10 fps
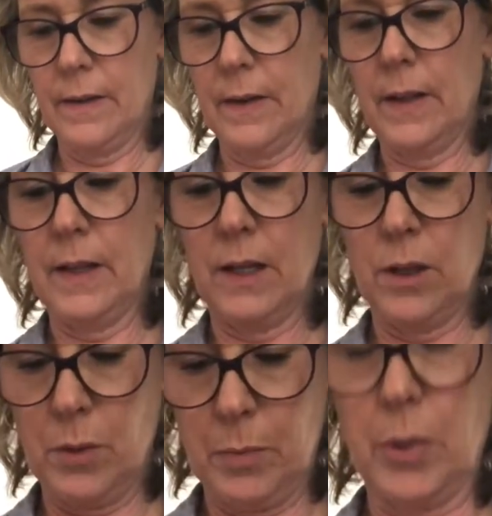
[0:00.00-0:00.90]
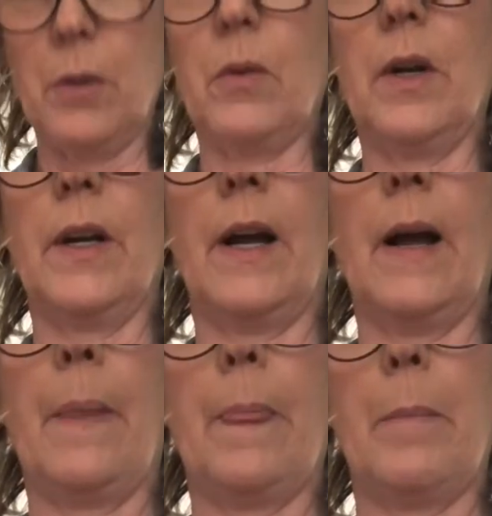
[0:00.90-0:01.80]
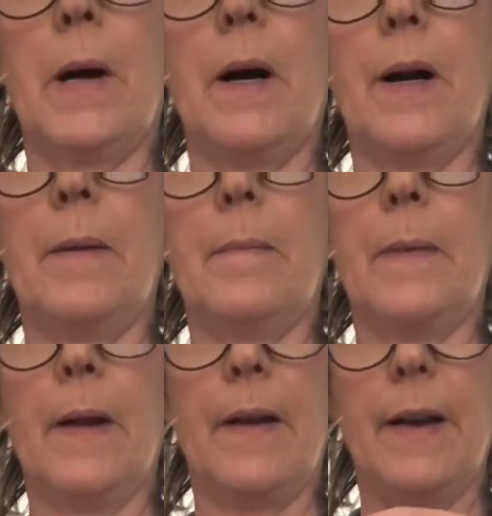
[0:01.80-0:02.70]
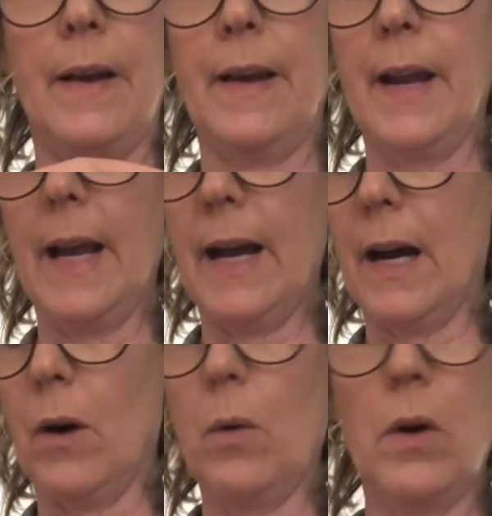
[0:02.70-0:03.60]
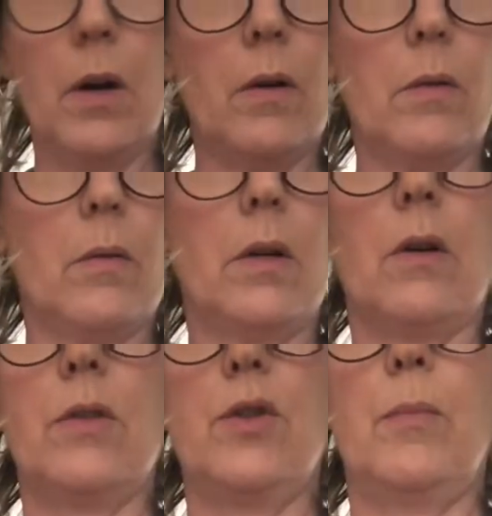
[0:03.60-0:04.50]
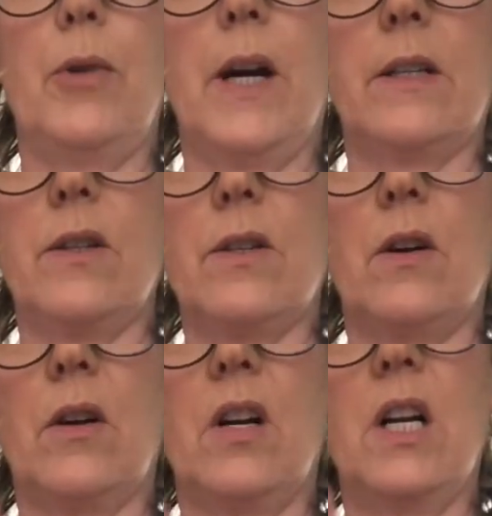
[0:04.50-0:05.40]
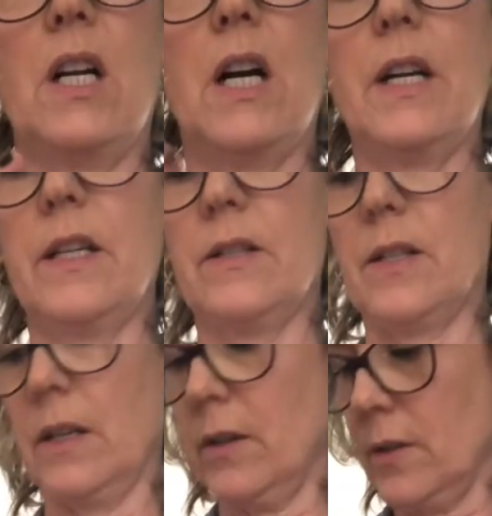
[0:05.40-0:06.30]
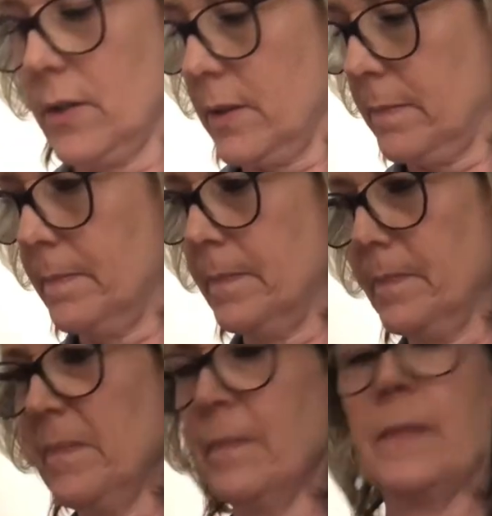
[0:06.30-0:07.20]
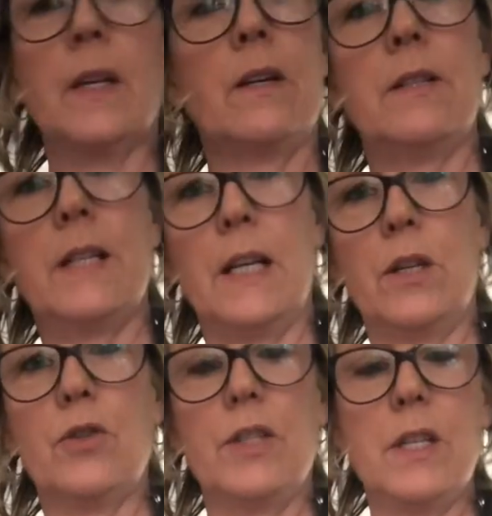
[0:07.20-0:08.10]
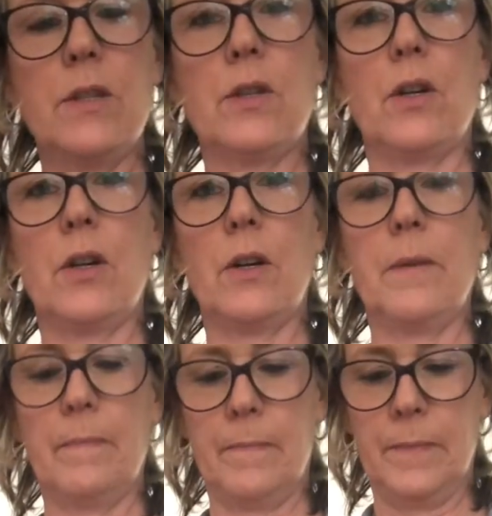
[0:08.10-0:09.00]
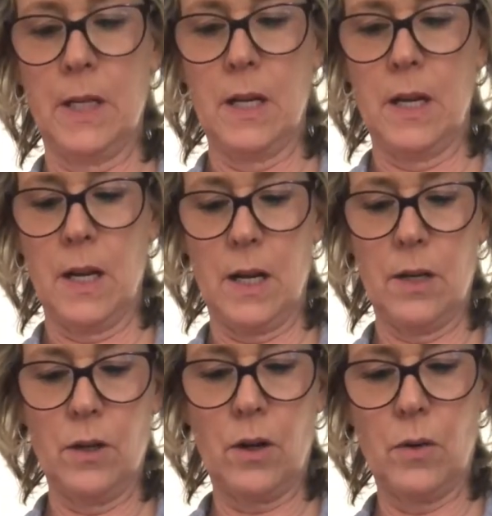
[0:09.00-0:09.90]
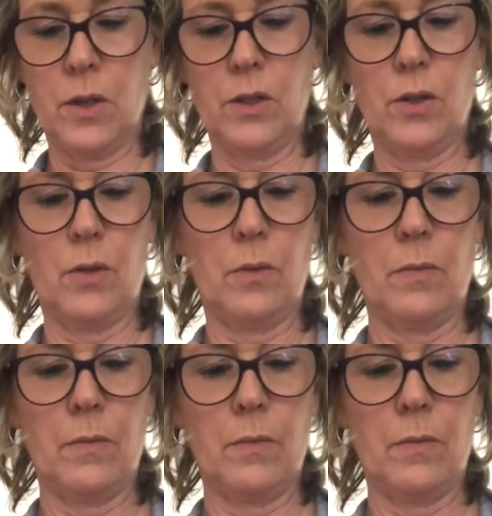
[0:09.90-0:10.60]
And then you would put one at the bottom. Now we're going to practice our cutting skills. And take your scissor and you're going to